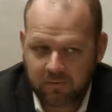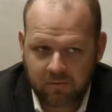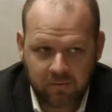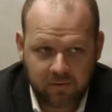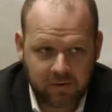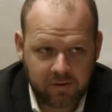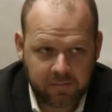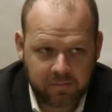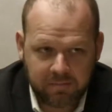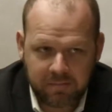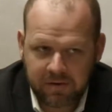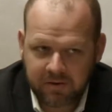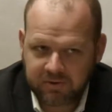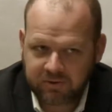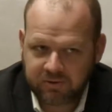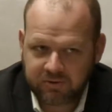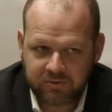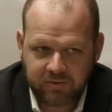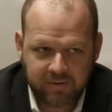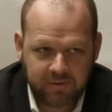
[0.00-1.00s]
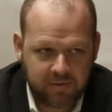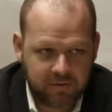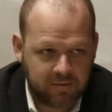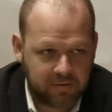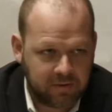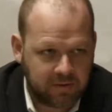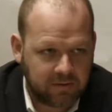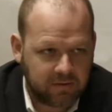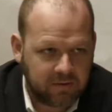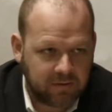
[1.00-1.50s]
or an
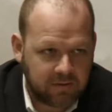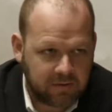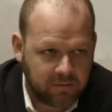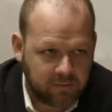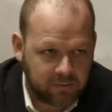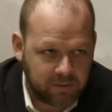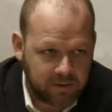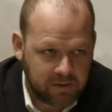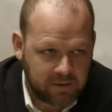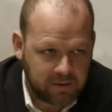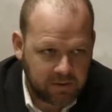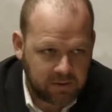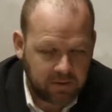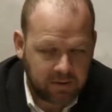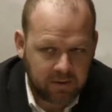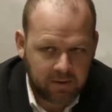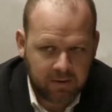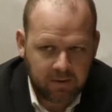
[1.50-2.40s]
administrator in DON